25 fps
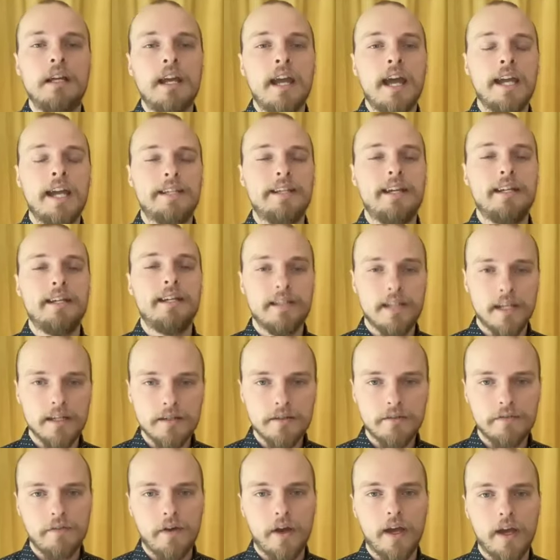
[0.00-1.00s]
as
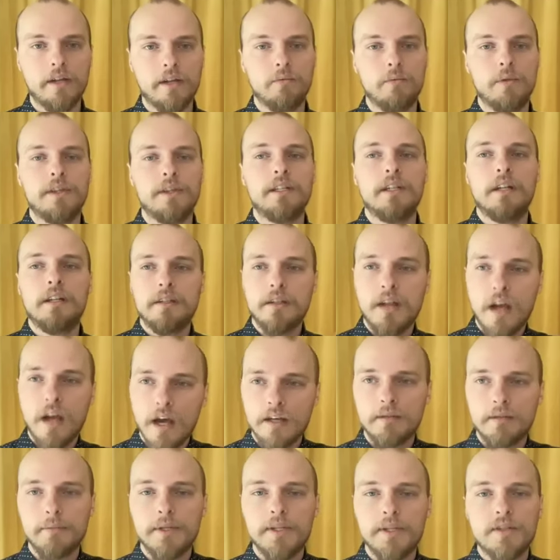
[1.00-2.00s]
identified with the
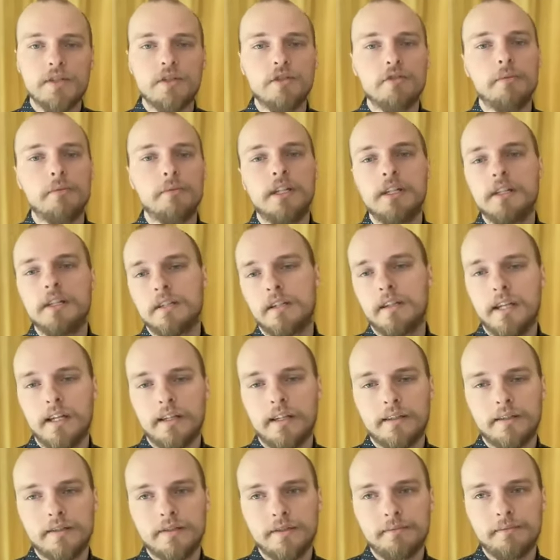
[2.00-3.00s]
autonomous human
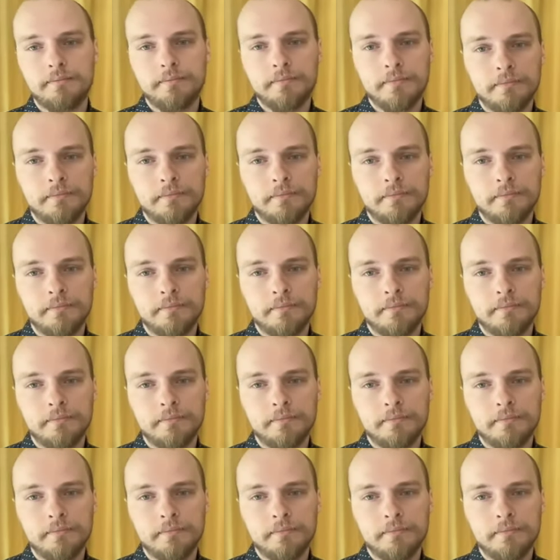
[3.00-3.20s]
intellect.